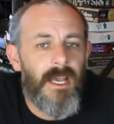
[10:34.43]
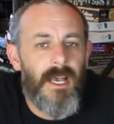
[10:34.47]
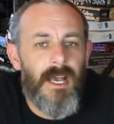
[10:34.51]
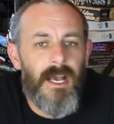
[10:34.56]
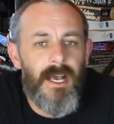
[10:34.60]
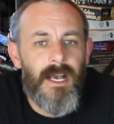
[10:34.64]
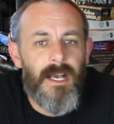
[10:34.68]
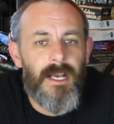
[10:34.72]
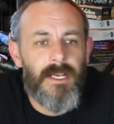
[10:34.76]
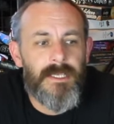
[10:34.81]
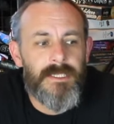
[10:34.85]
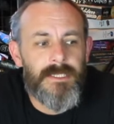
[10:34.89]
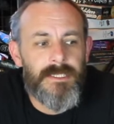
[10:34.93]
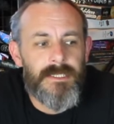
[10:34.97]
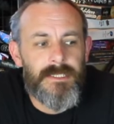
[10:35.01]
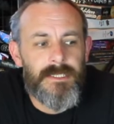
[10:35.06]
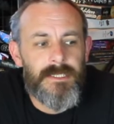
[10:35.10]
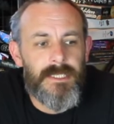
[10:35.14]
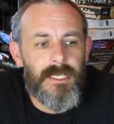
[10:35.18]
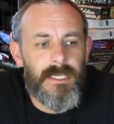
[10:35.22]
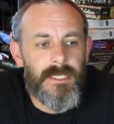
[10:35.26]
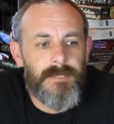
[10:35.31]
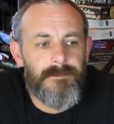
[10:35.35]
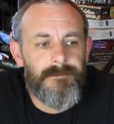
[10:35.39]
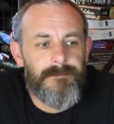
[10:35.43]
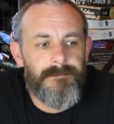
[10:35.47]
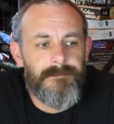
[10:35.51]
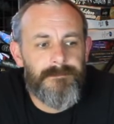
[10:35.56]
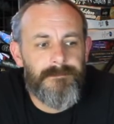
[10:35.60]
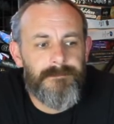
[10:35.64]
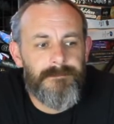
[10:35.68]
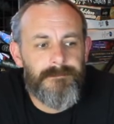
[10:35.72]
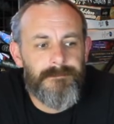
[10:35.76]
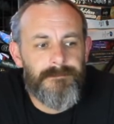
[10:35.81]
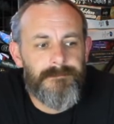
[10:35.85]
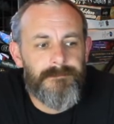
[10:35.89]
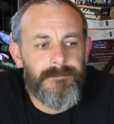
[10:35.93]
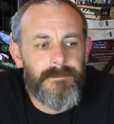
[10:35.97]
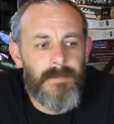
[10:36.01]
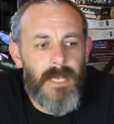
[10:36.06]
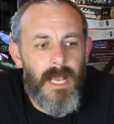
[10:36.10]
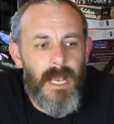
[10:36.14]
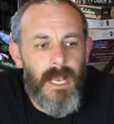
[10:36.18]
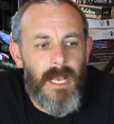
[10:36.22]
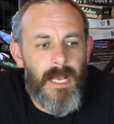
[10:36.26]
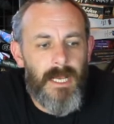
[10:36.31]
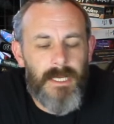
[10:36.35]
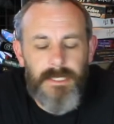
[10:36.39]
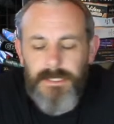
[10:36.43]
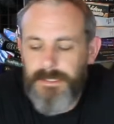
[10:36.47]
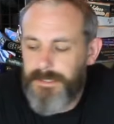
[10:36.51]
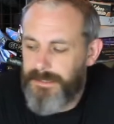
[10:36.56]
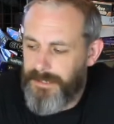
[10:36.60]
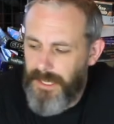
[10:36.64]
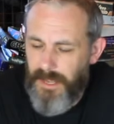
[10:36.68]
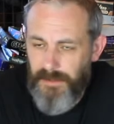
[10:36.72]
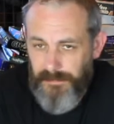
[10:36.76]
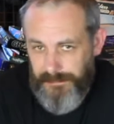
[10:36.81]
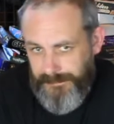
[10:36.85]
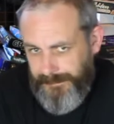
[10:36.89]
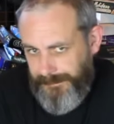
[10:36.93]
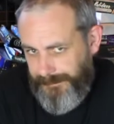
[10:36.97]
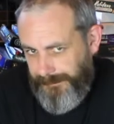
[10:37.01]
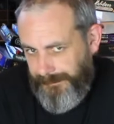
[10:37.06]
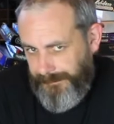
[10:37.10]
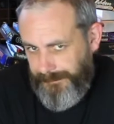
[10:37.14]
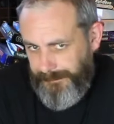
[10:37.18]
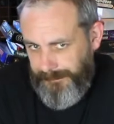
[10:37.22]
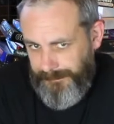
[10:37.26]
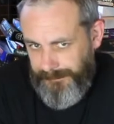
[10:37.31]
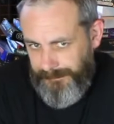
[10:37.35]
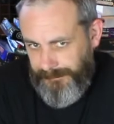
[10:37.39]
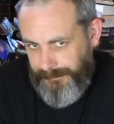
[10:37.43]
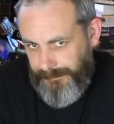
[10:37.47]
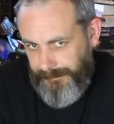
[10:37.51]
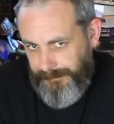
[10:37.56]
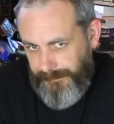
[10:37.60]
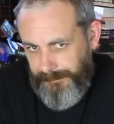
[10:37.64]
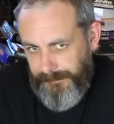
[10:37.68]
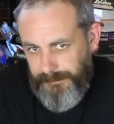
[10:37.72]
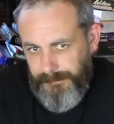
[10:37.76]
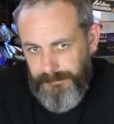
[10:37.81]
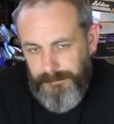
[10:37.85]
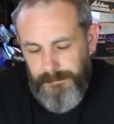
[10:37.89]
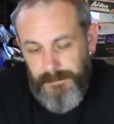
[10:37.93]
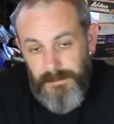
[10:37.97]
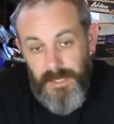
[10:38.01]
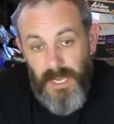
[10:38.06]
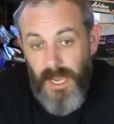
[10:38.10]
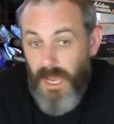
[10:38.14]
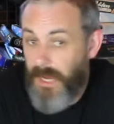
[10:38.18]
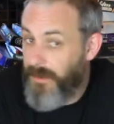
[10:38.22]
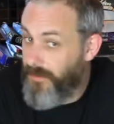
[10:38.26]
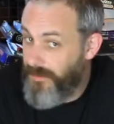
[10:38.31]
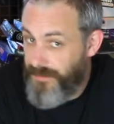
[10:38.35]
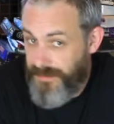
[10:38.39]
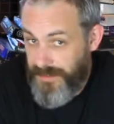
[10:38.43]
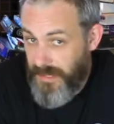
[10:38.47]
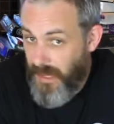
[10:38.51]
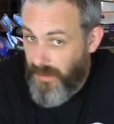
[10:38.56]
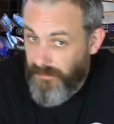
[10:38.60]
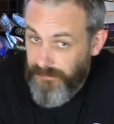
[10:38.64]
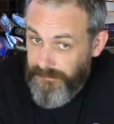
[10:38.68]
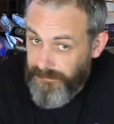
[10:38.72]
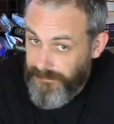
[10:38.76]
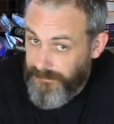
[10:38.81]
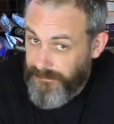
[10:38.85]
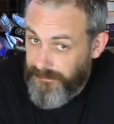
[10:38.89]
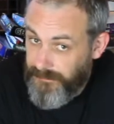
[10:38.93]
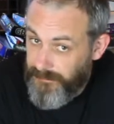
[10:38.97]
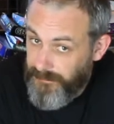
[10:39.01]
And stuff. And other stuff.